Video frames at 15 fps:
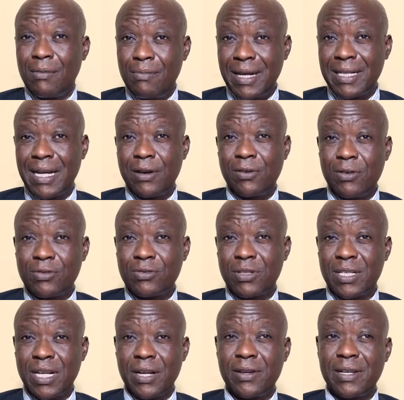but I want to
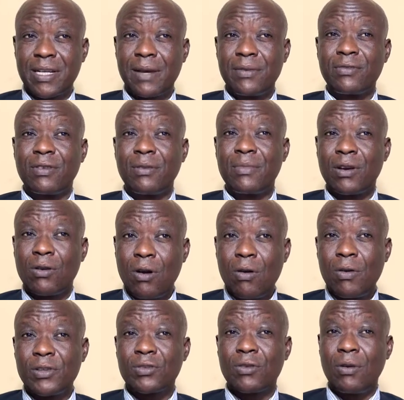tell you it comes from the
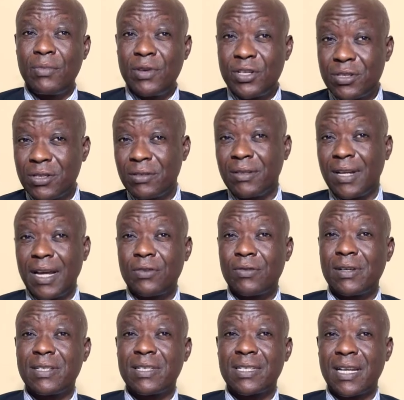Cause Commission, and
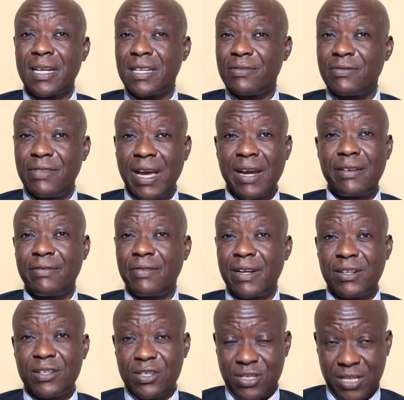was very,
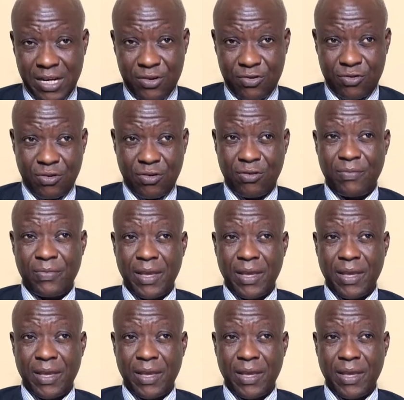very central